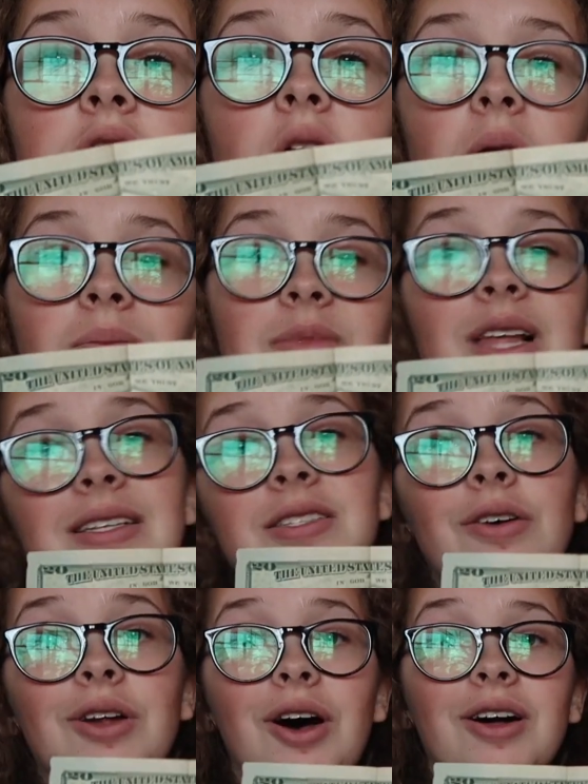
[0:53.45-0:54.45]
So
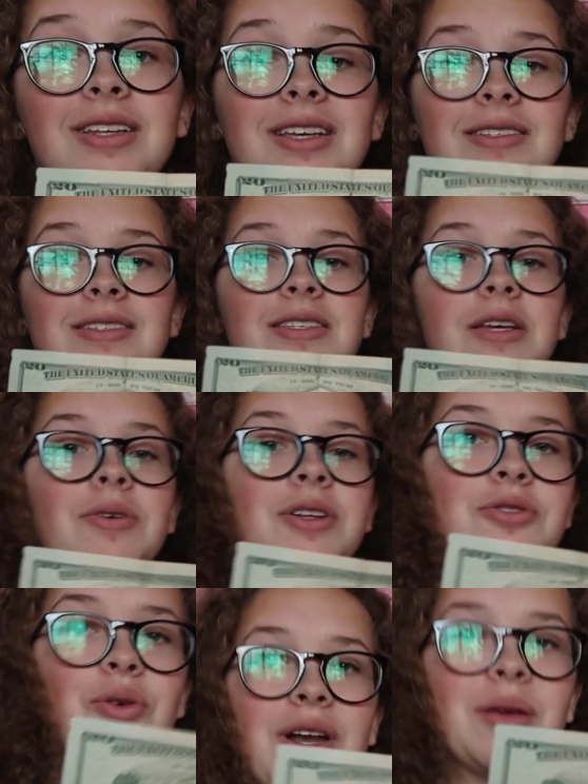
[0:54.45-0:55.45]
let's go to ALDI and see
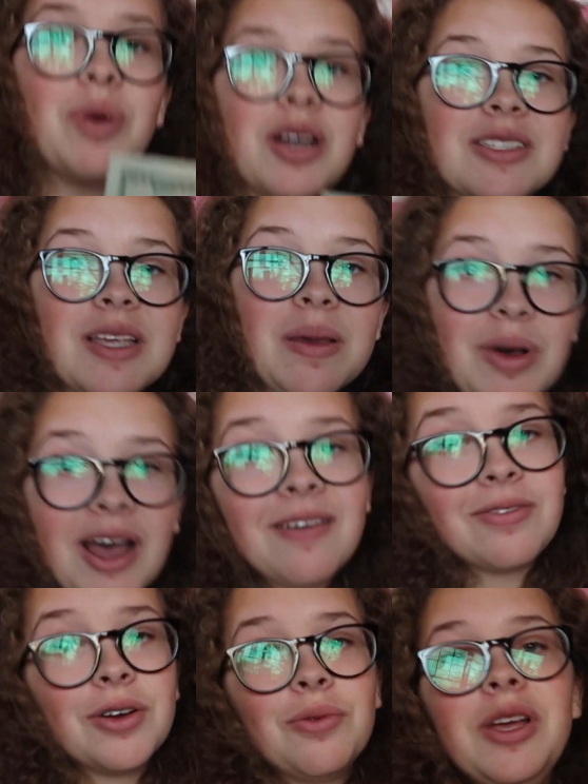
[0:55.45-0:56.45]
what 20 bucks can
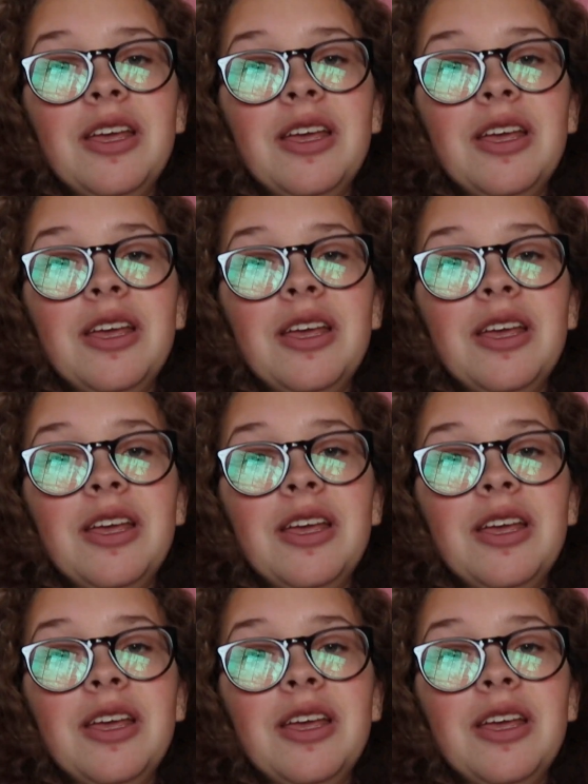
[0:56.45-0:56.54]
buy for a